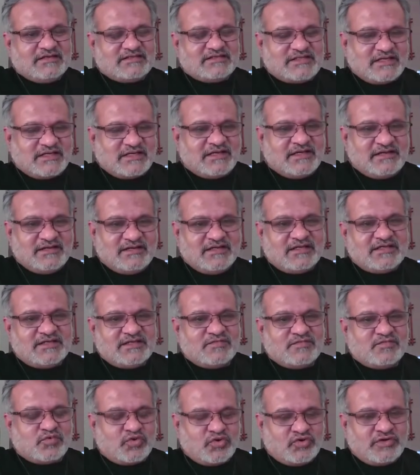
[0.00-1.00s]
Secondly,
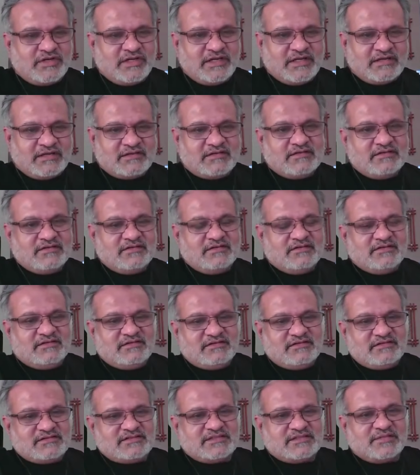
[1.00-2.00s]
rewarding
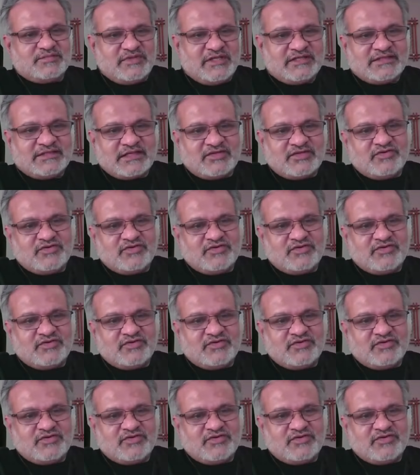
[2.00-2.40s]
something